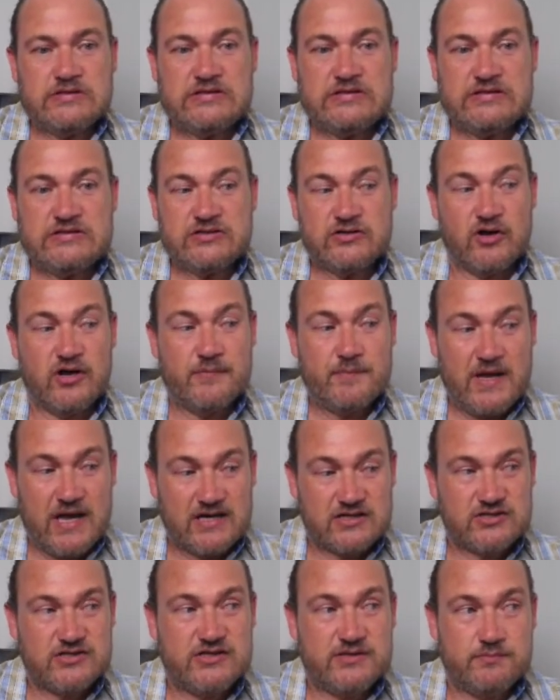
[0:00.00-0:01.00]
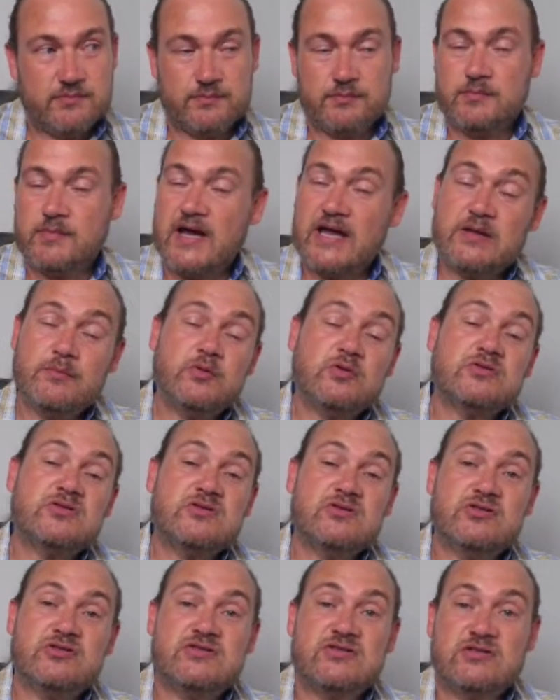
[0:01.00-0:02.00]
So I'm actually able
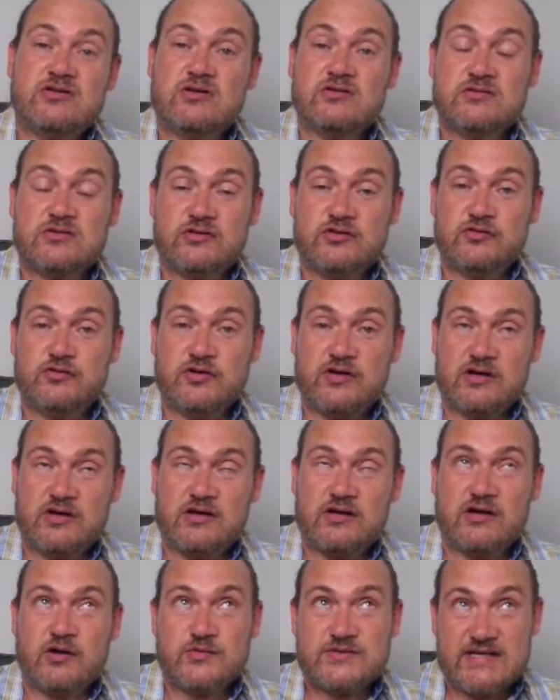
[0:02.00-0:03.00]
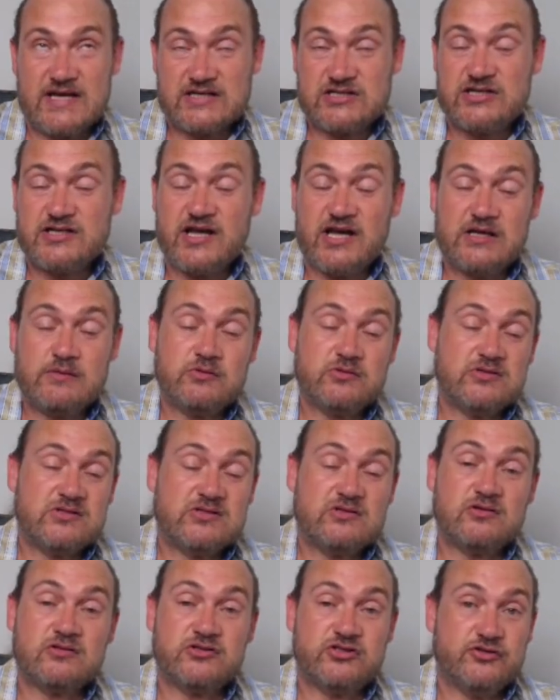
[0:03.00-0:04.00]
I was actually able to
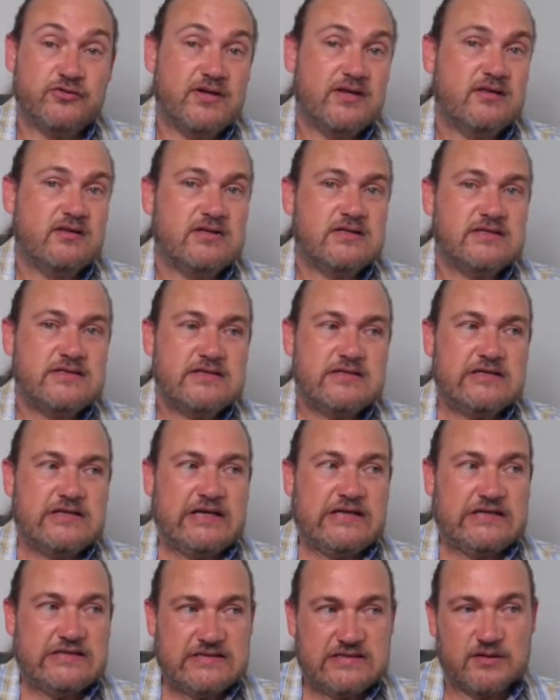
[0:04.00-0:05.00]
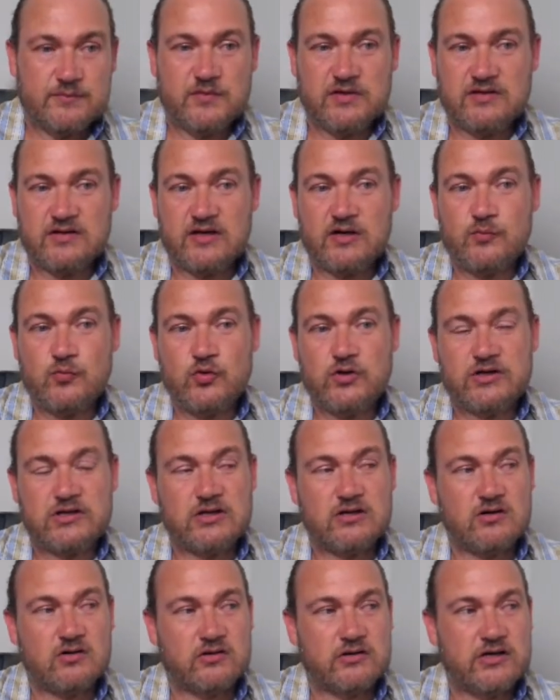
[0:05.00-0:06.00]
start doing this, and it's something that I'm working
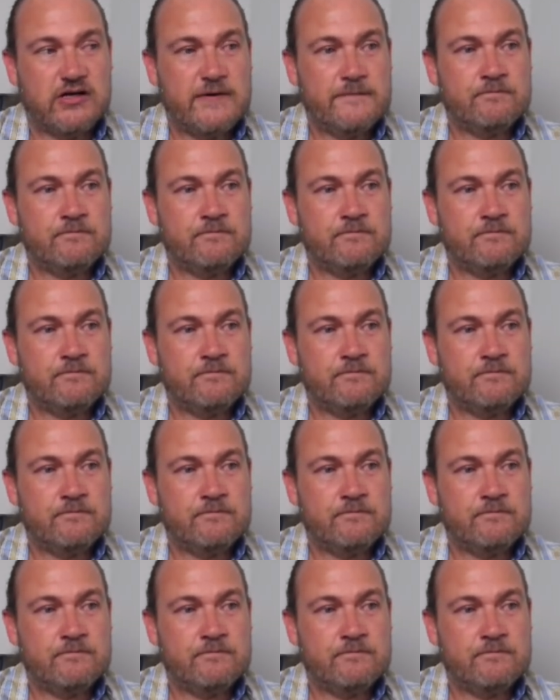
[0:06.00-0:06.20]
on.